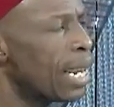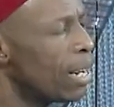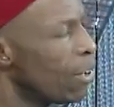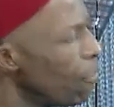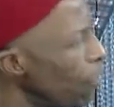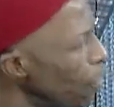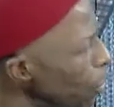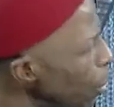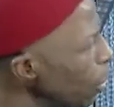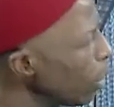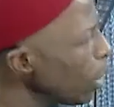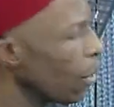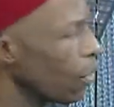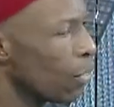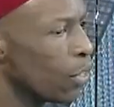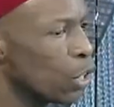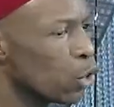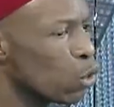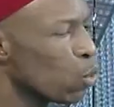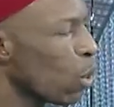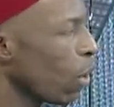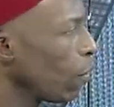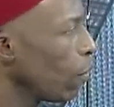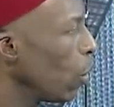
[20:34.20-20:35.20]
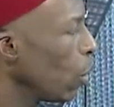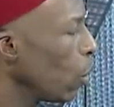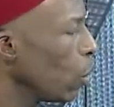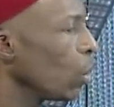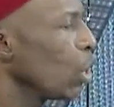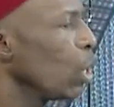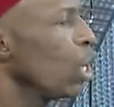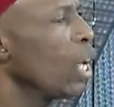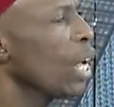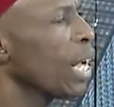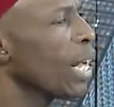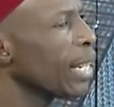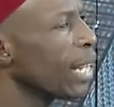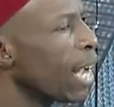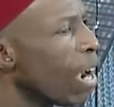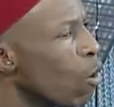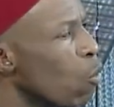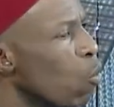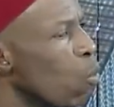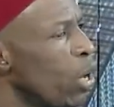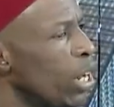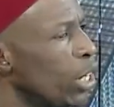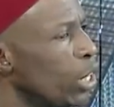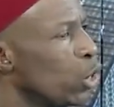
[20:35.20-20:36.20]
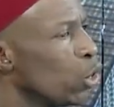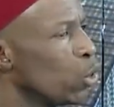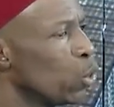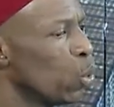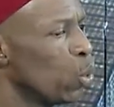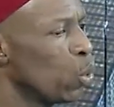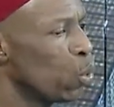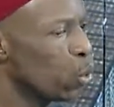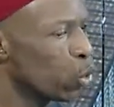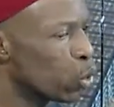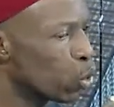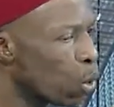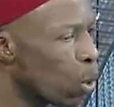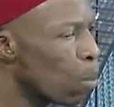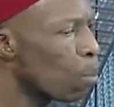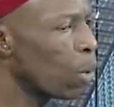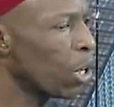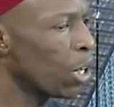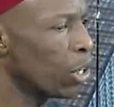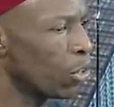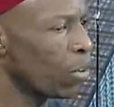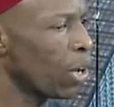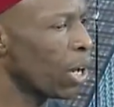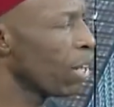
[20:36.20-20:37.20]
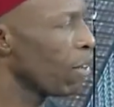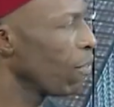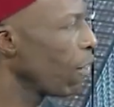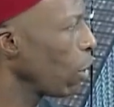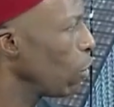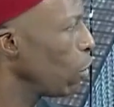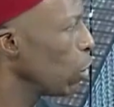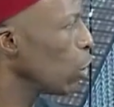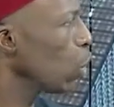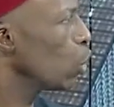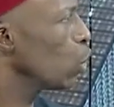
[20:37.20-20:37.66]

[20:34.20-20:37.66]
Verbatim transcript: a few other things we have done. Can we do some monitoring and evaluation